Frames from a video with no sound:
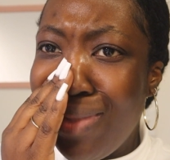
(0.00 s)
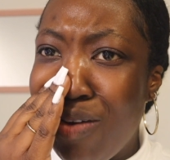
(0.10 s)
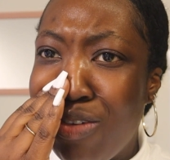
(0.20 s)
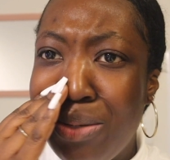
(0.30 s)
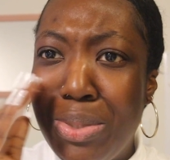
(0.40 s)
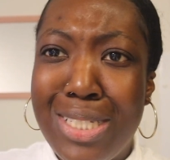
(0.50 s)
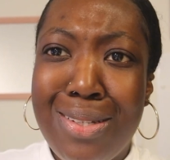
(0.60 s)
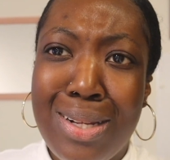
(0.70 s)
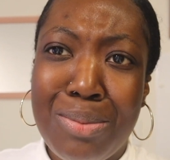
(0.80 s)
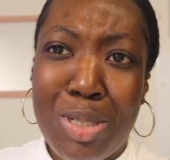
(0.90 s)
really we just
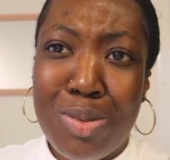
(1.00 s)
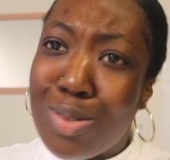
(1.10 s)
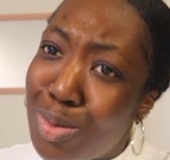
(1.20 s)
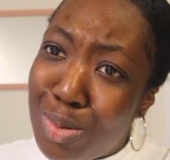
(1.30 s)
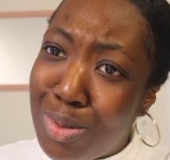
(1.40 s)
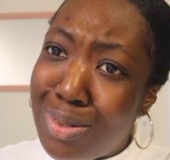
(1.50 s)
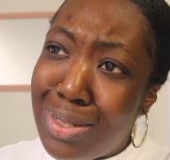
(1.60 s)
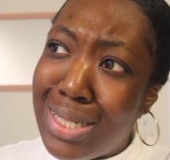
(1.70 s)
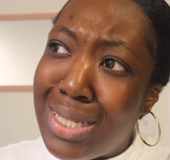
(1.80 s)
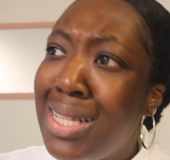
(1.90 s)
talked about
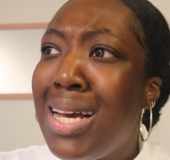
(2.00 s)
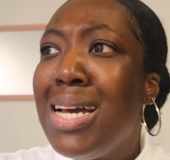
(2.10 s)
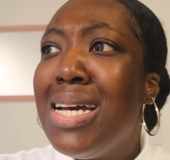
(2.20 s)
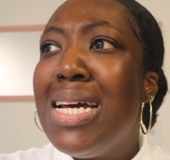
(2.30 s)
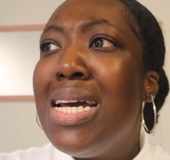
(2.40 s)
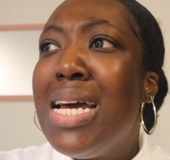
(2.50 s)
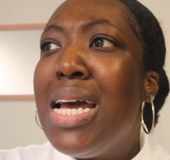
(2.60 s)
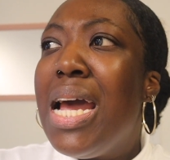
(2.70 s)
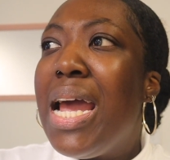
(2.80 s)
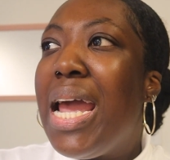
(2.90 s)
school
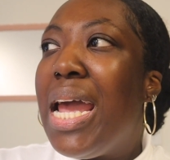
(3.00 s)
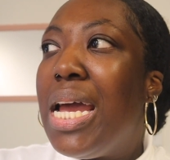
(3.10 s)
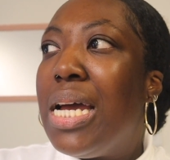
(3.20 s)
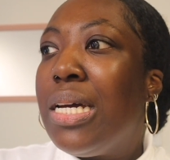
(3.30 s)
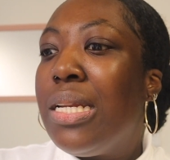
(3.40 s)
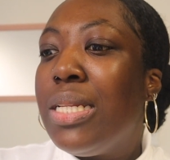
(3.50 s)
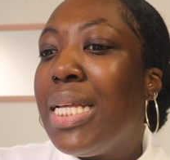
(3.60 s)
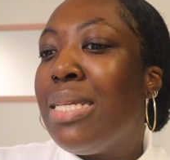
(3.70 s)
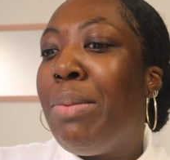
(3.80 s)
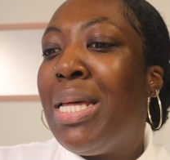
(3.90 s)
and
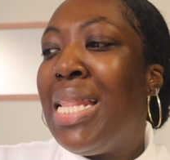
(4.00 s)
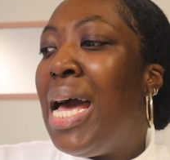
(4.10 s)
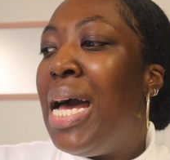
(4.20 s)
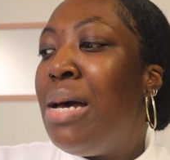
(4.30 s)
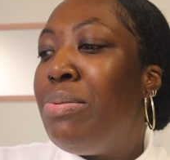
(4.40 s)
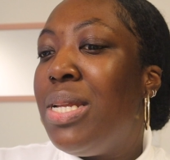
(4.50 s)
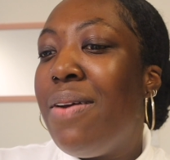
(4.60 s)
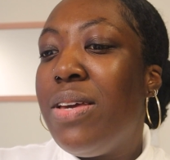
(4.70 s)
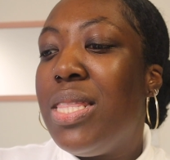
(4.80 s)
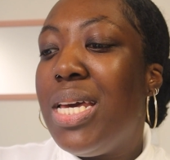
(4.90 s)
looked at my labs and
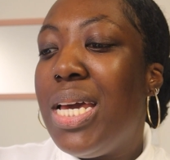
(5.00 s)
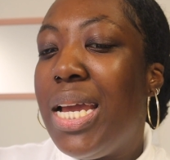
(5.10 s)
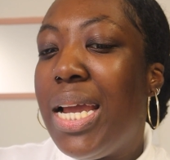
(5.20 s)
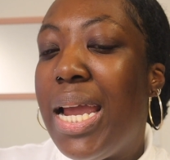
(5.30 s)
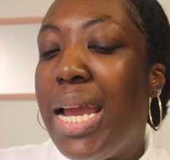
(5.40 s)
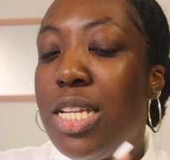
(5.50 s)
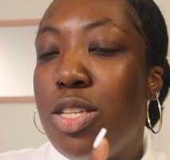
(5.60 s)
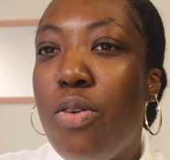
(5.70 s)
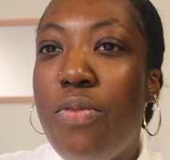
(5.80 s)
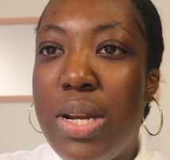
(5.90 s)
everything. And it's
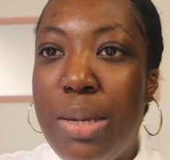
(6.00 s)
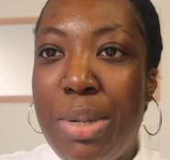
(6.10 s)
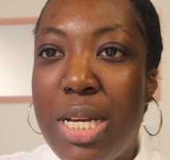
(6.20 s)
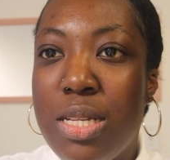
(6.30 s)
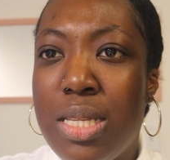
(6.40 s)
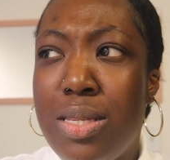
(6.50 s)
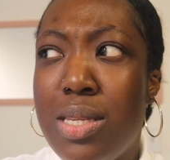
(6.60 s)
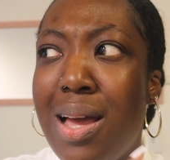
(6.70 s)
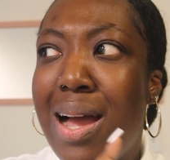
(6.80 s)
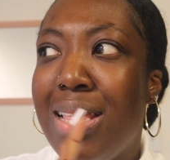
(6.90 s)
so funny
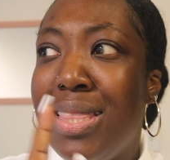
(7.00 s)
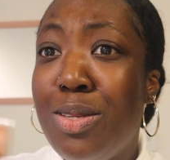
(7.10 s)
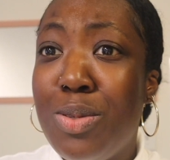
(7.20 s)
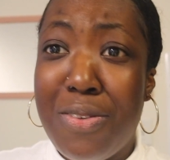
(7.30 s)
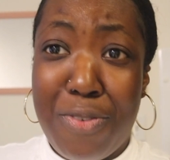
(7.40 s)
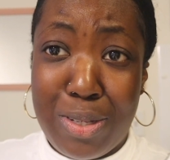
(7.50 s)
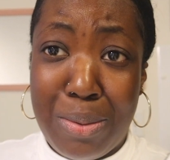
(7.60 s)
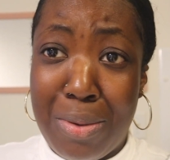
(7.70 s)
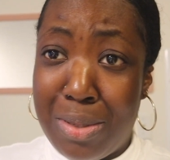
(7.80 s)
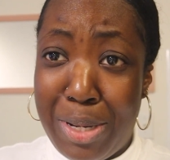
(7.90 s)
because this was the first
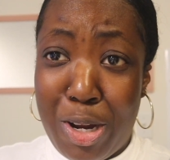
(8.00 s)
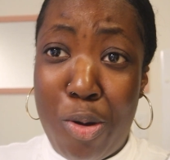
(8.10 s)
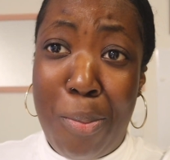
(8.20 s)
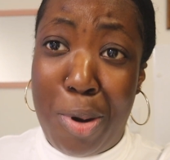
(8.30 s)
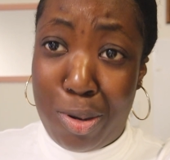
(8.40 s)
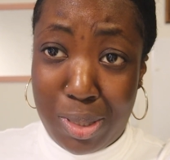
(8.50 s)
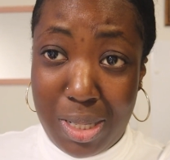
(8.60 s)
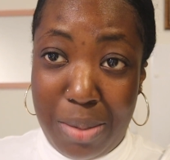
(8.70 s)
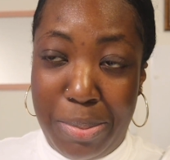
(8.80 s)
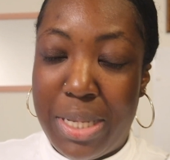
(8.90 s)
time I was meeting her in
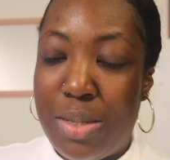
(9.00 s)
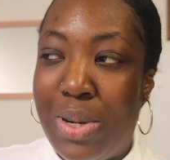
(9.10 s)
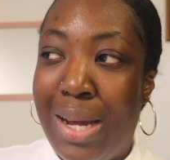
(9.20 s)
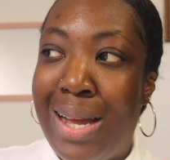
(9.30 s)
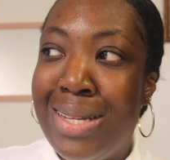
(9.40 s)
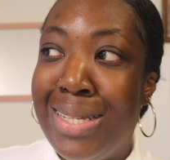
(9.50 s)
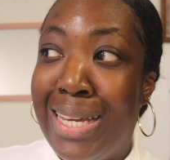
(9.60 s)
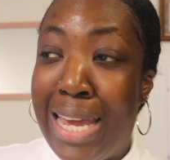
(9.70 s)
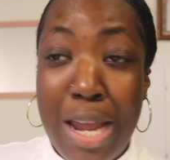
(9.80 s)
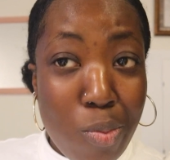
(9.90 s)
person, because when I got into
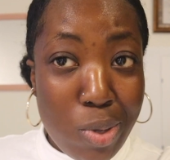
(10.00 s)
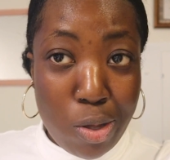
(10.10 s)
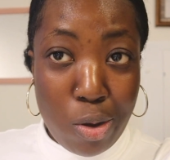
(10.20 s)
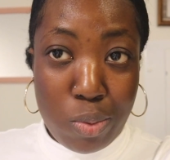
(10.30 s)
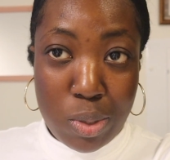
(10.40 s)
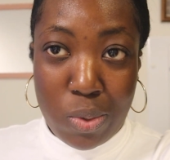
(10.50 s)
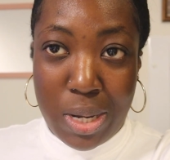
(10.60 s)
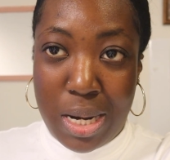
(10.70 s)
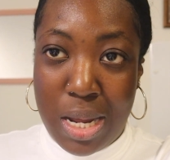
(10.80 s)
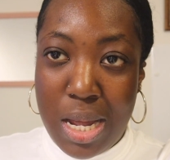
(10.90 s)
care with her was
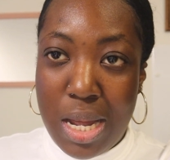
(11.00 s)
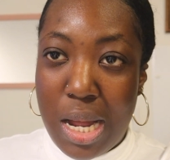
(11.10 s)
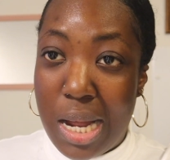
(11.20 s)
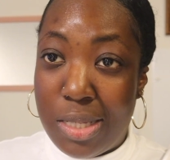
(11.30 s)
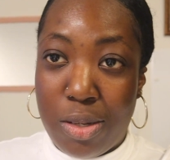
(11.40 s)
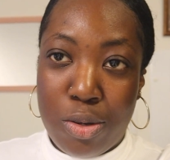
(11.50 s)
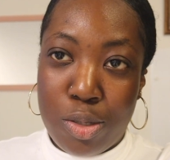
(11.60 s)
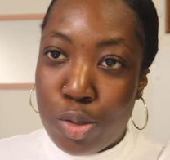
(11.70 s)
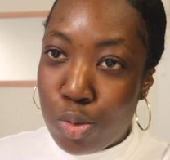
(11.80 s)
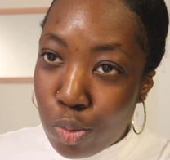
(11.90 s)
when I
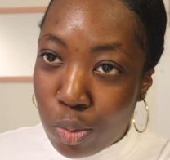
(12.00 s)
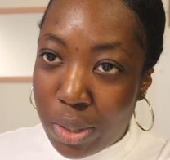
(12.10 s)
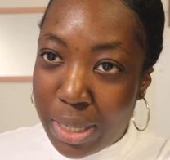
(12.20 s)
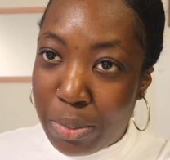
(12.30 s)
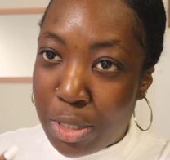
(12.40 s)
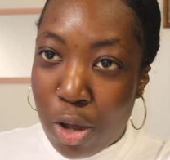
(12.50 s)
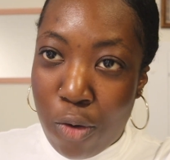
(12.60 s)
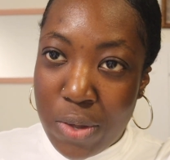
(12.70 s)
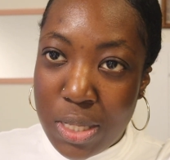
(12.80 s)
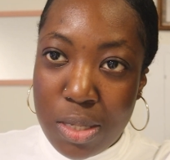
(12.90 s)
started school, and it was
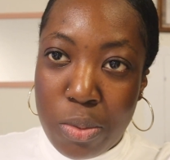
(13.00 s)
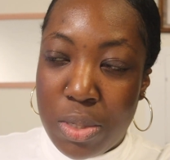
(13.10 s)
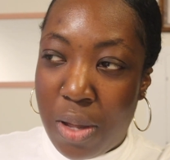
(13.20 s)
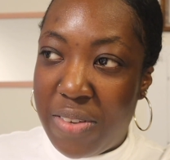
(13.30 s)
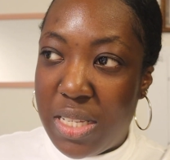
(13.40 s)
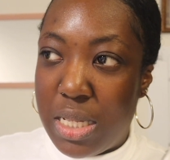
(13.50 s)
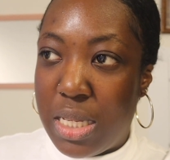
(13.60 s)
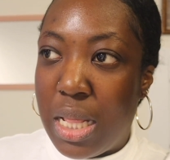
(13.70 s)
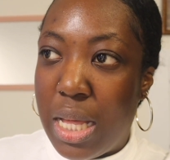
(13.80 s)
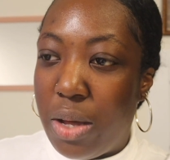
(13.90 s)
COVID, so it was obviously a
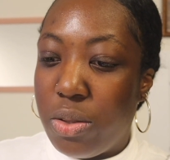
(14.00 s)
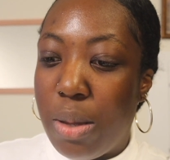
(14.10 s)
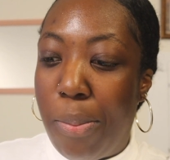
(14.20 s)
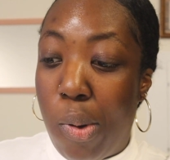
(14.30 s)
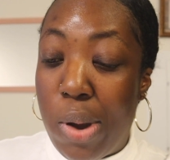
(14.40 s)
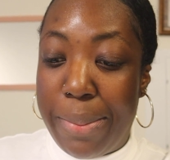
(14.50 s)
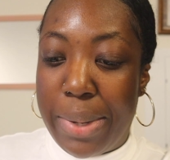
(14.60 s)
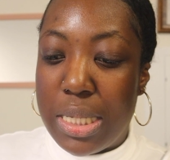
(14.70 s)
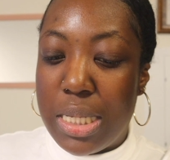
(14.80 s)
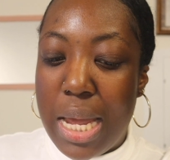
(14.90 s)
telehealth appointment.